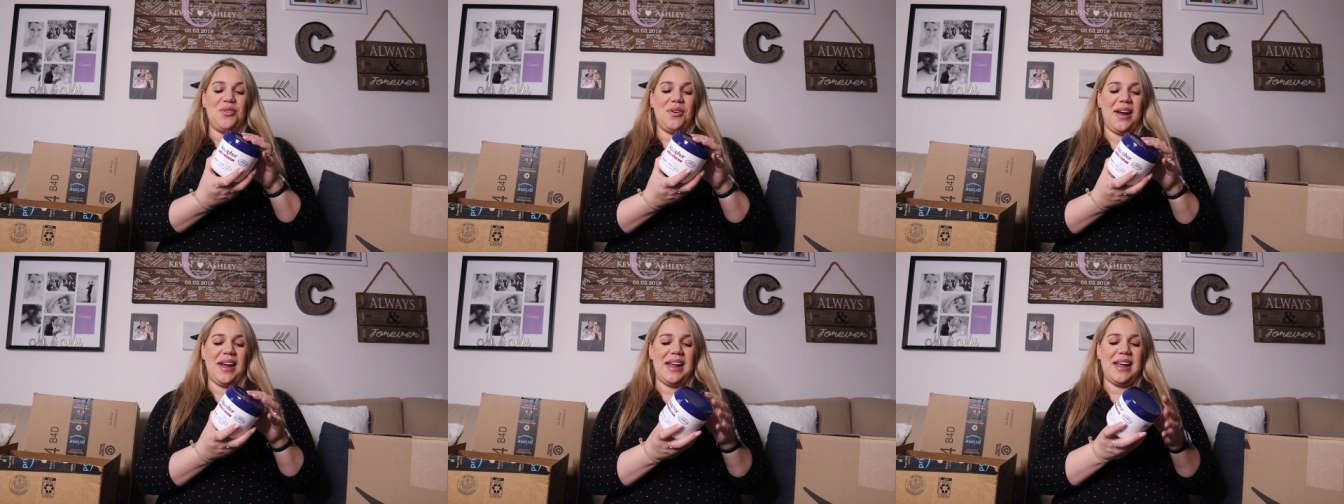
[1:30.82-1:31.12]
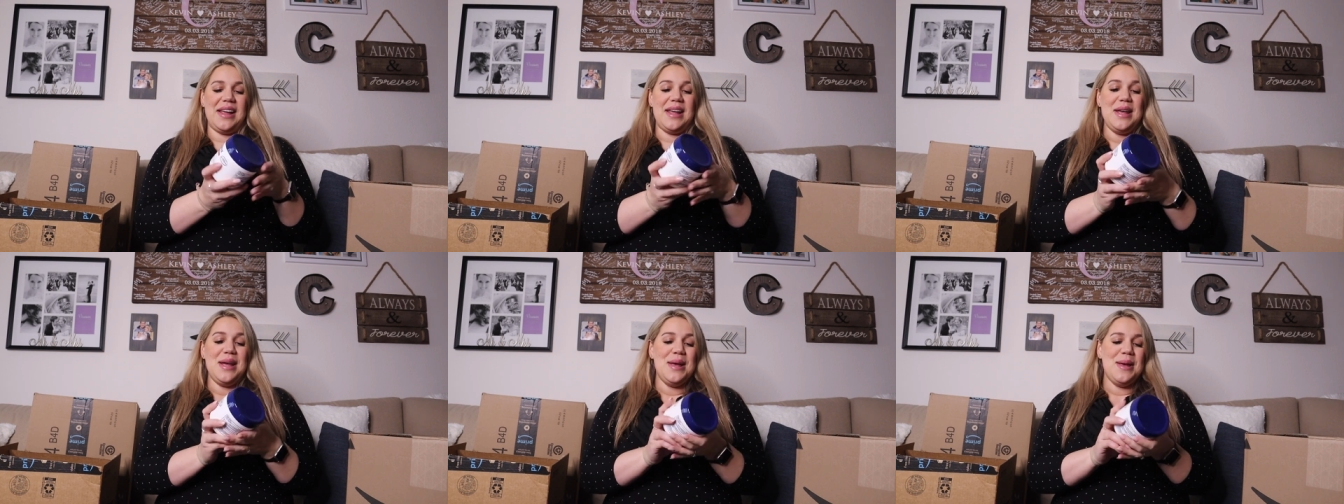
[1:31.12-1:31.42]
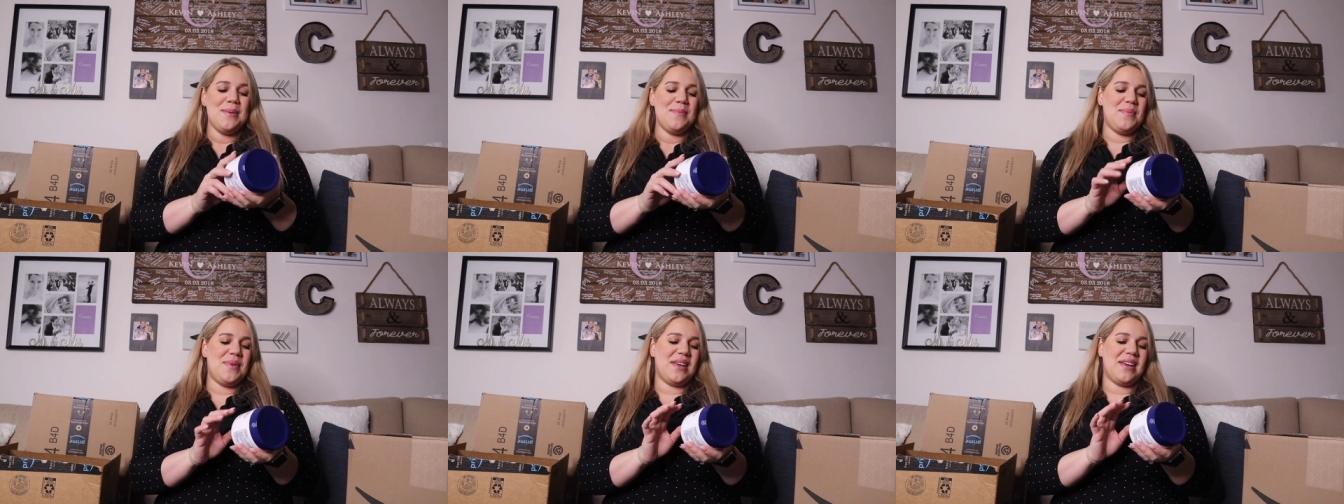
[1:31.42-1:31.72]
great
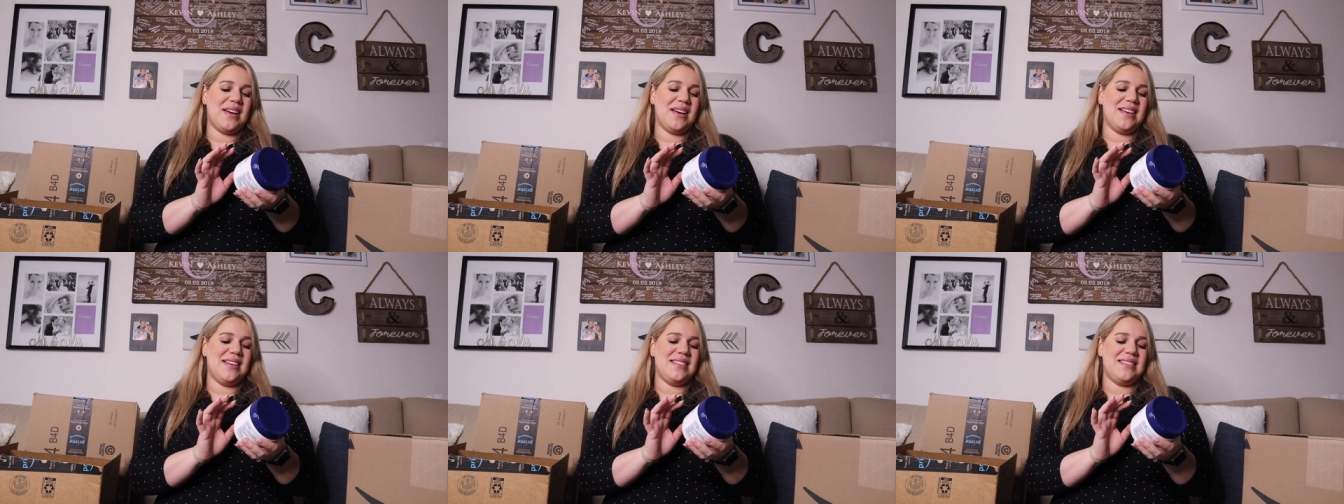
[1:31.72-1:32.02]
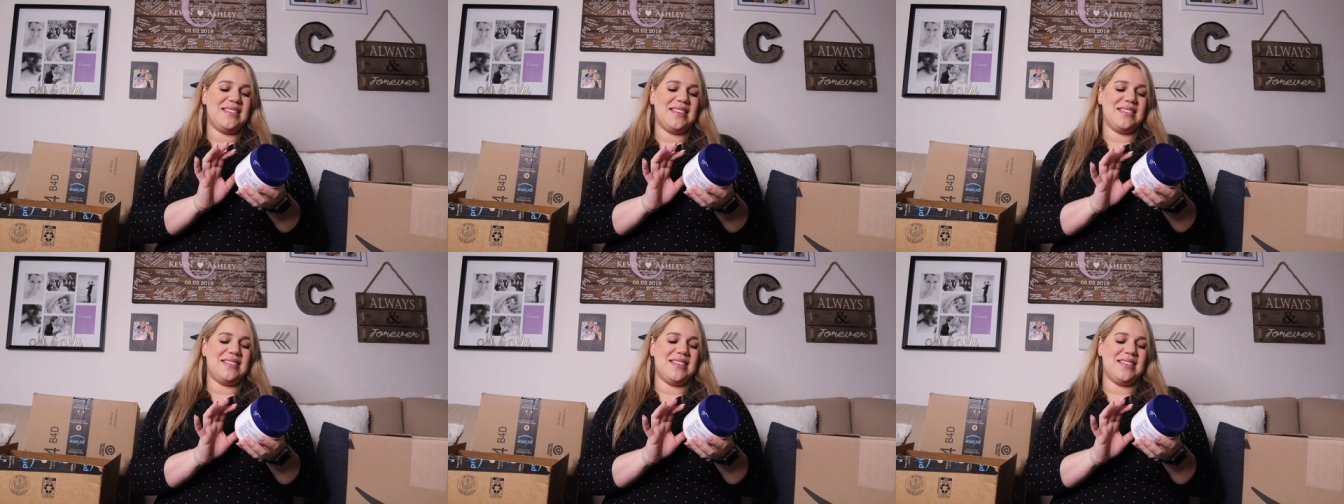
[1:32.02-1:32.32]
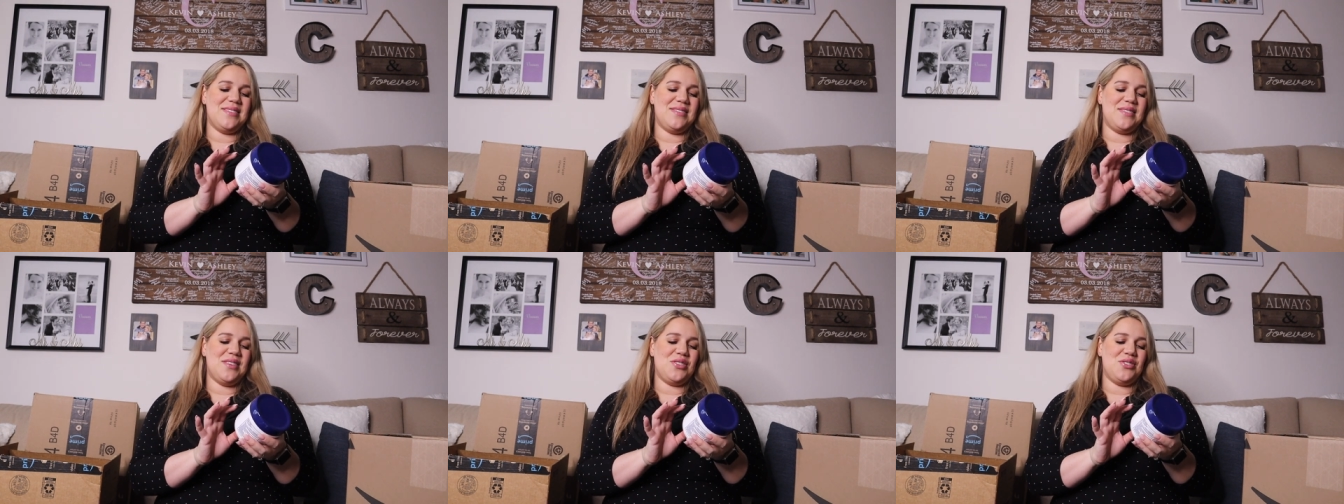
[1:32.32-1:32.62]
because this
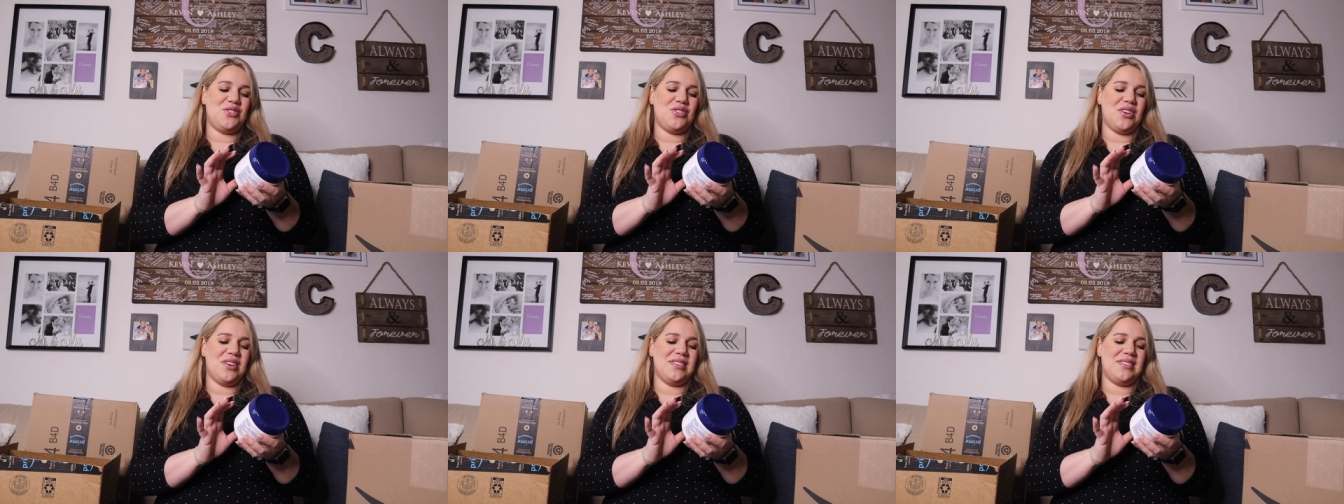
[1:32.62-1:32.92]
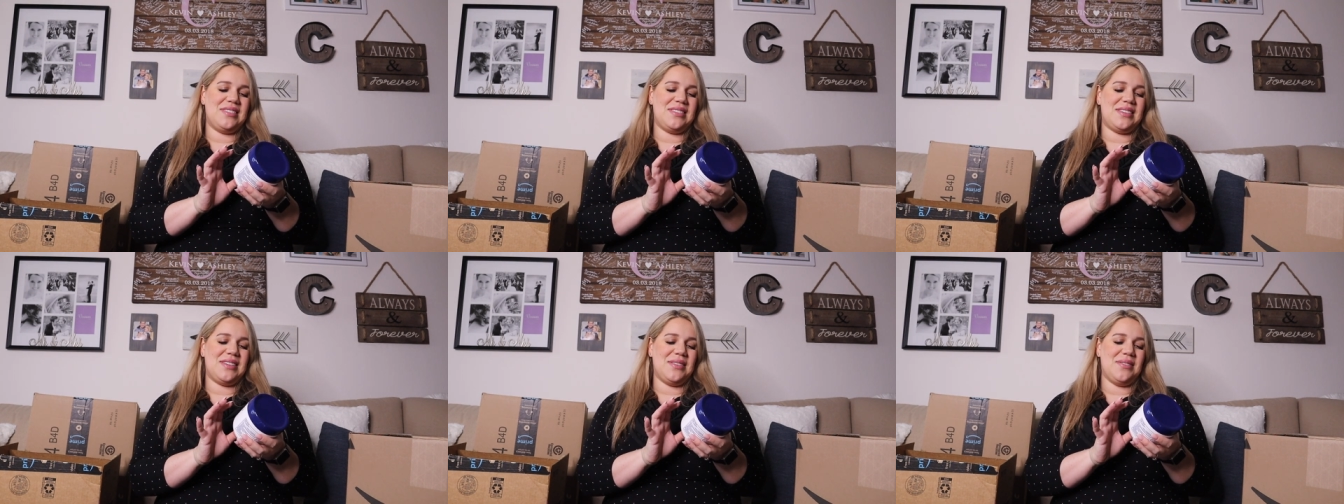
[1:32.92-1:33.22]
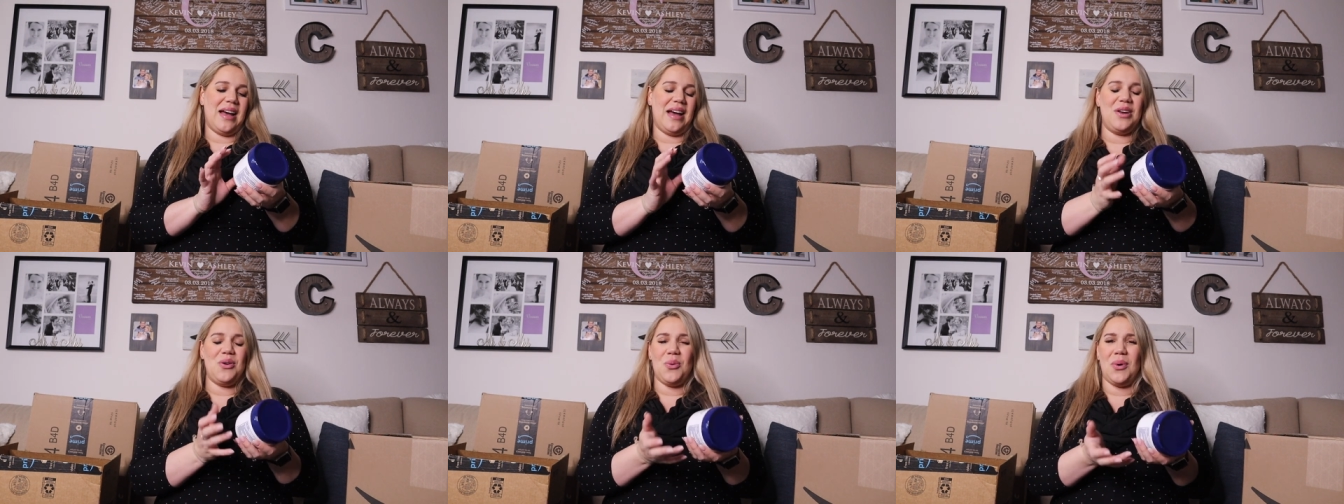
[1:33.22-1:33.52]
is just
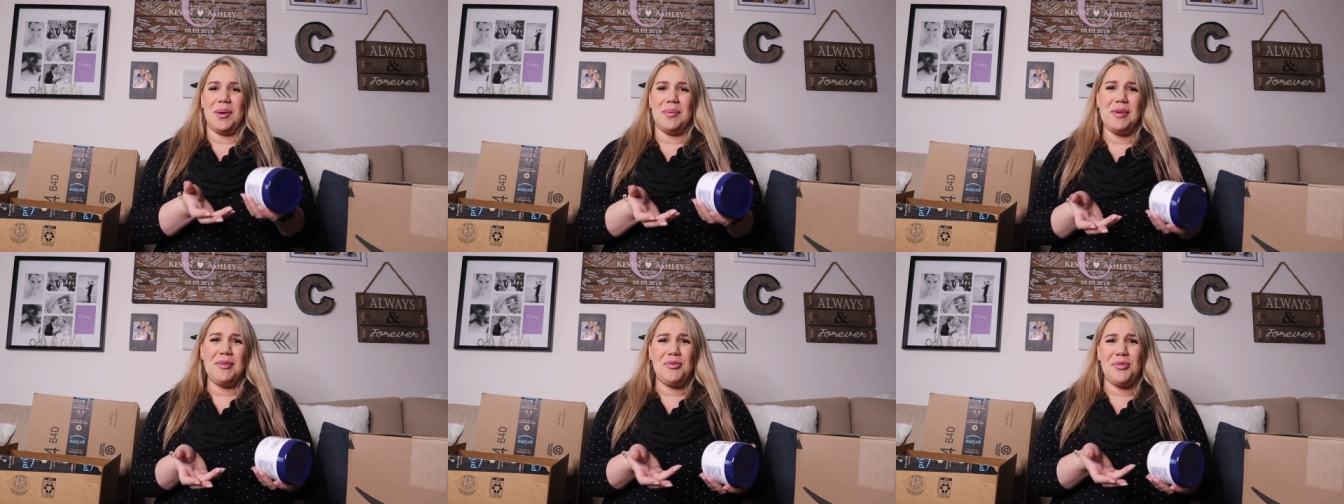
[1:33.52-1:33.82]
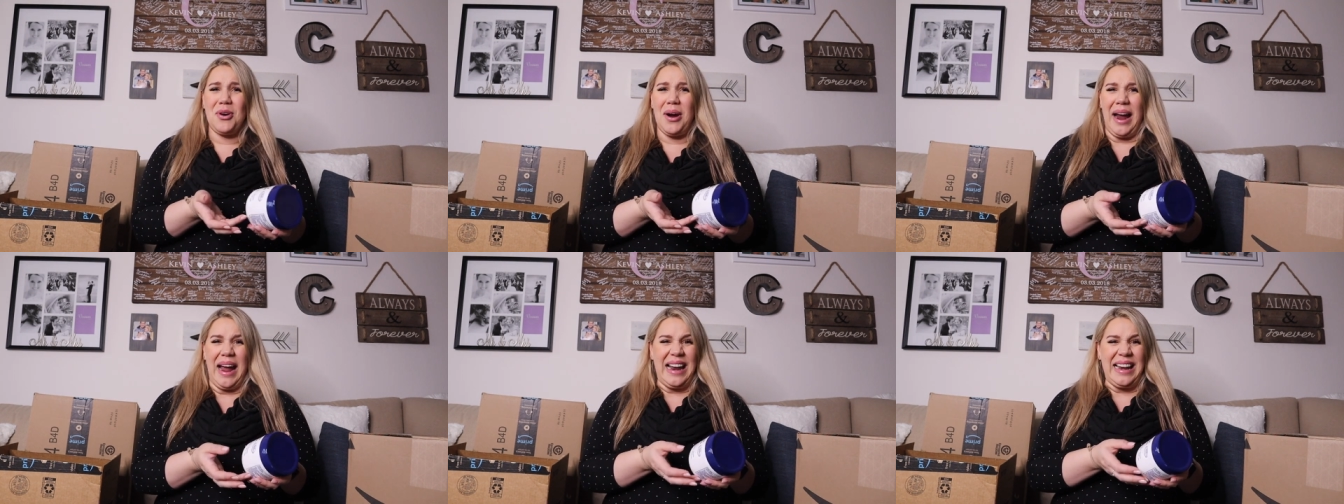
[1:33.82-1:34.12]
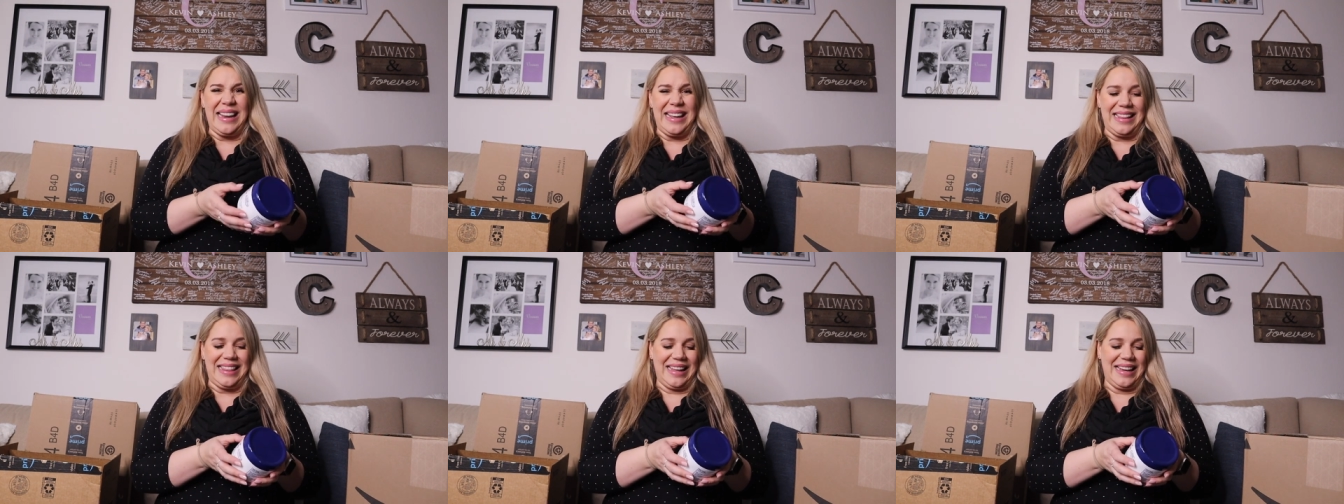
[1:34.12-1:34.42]
an ointment for
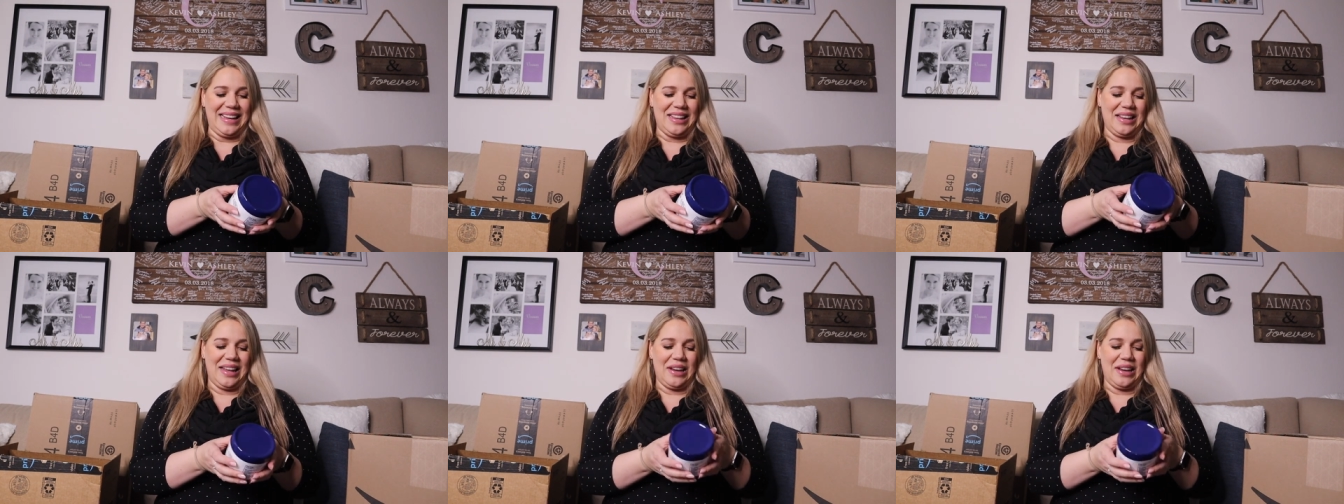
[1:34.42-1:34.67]
anything.